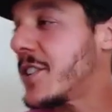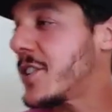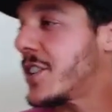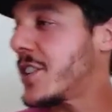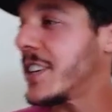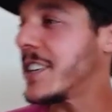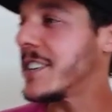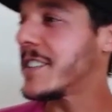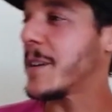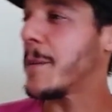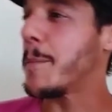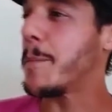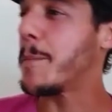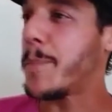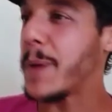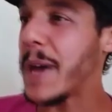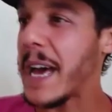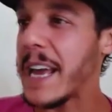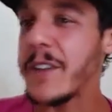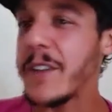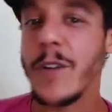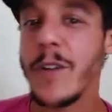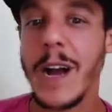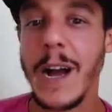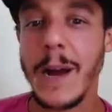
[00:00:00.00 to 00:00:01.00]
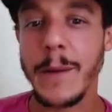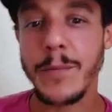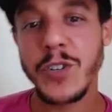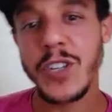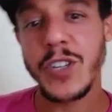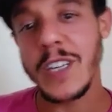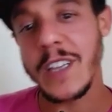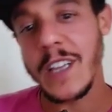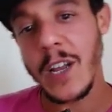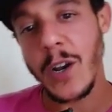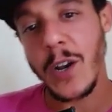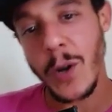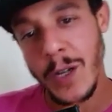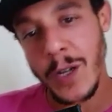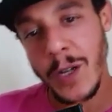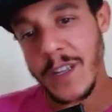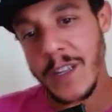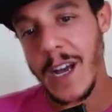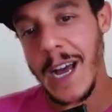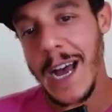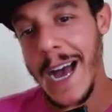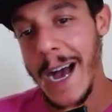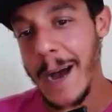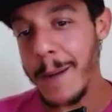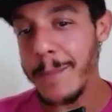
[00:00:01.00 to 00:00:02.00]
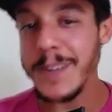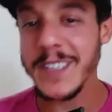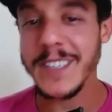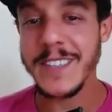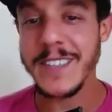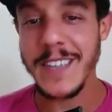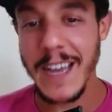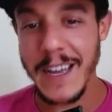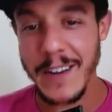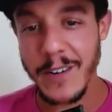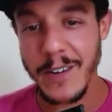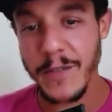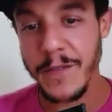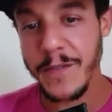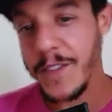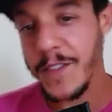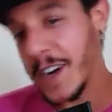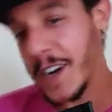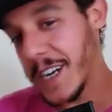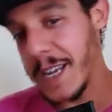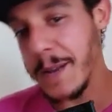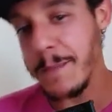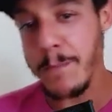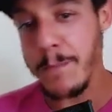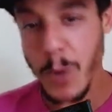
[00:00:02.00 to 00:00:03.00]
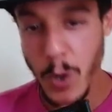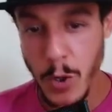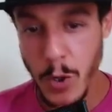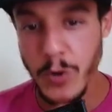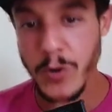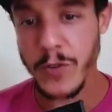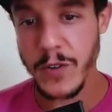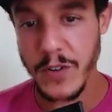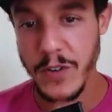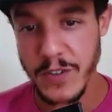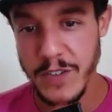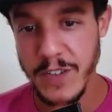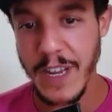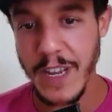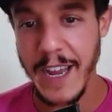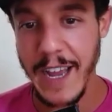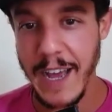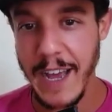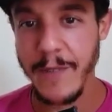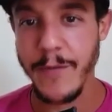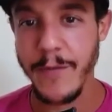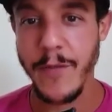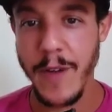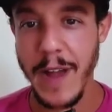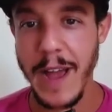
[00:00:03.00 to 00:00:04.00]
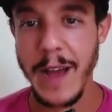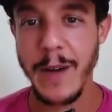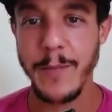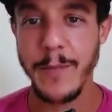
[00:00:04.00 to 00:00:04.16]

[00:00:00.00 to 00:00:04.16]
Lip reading: she's a better option than all the homicidal fucking murderers I have around